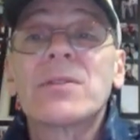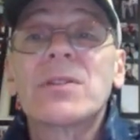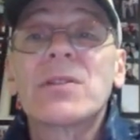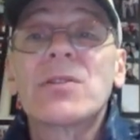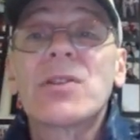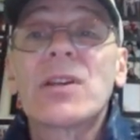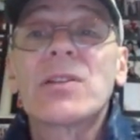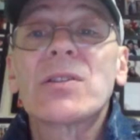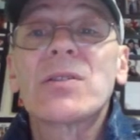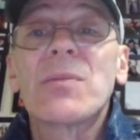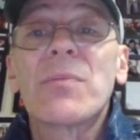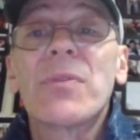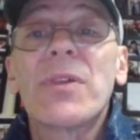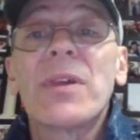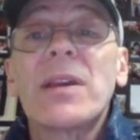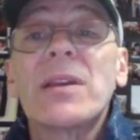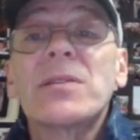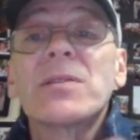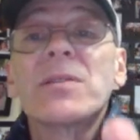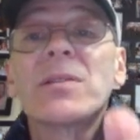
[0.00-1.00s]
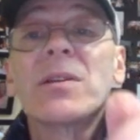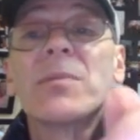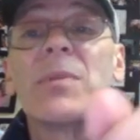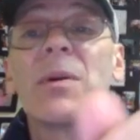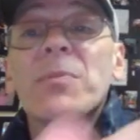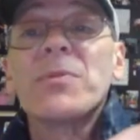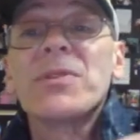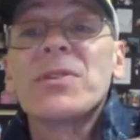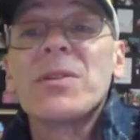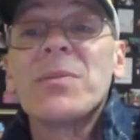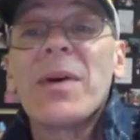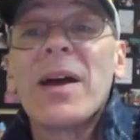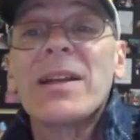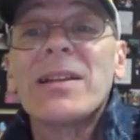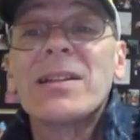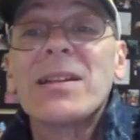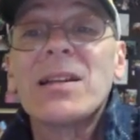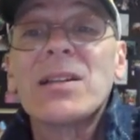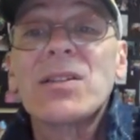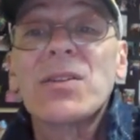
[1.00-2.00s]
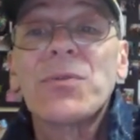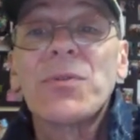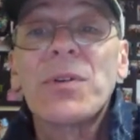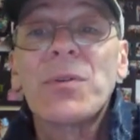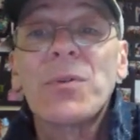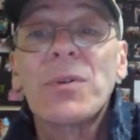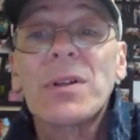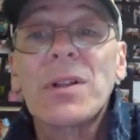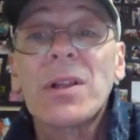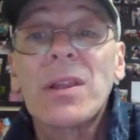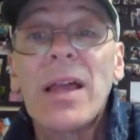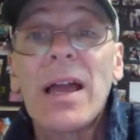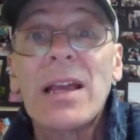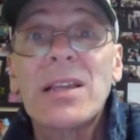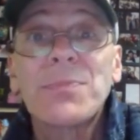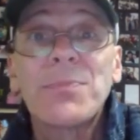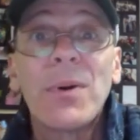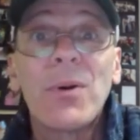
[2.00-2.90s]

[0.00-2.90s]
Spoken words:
suggest some things and come up with some ideas if we were in class,